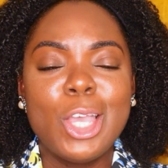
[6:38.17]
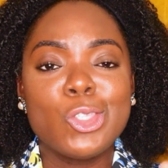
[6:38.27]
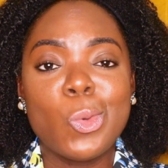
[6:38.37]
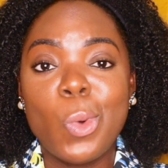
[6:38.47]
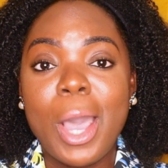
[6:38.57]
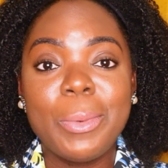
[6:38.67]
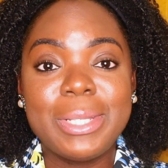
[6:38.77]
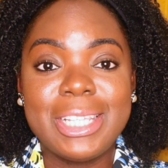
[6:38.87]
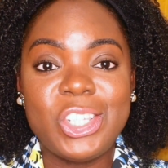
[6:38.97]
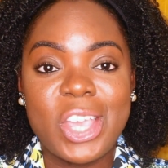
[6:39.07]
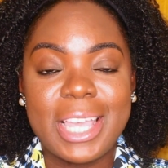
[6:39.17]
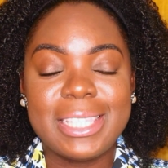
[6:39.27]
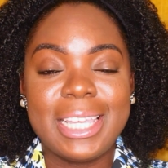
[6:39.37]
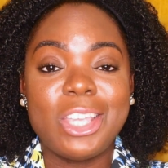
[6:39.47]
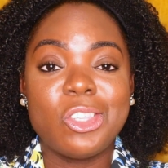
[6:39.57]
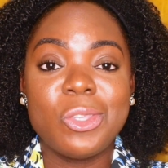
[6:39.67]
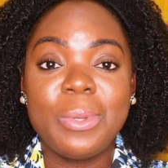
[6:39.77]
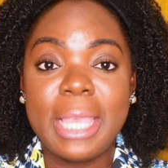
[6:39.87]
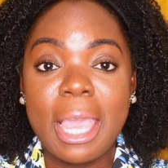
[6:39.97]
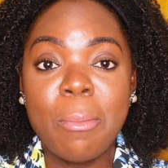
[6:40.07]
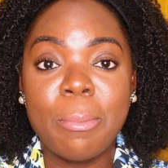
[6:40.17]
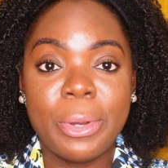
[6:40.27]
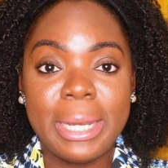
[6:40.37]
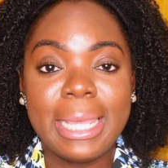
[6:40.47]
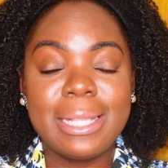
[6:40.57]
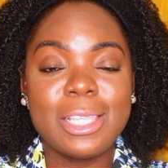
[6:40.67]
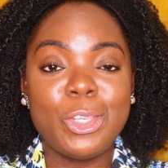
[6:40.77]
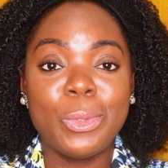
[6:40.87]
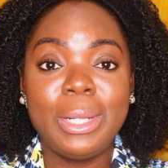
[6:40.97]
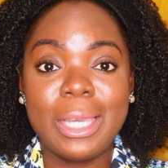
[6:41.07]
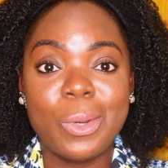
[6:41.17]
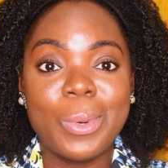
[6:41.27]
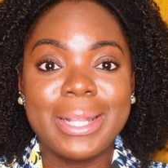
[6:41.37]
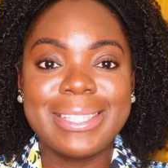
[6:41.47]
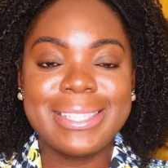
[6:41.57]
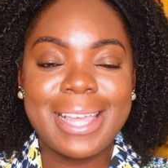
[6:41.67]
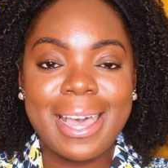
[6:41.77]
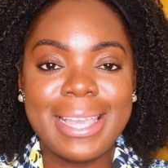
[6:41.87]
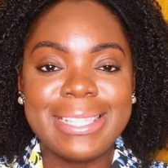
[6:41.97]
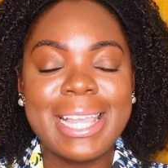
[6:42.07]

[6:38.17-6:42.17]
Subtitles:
So what I would suggest is to get a bonnet your little one's size.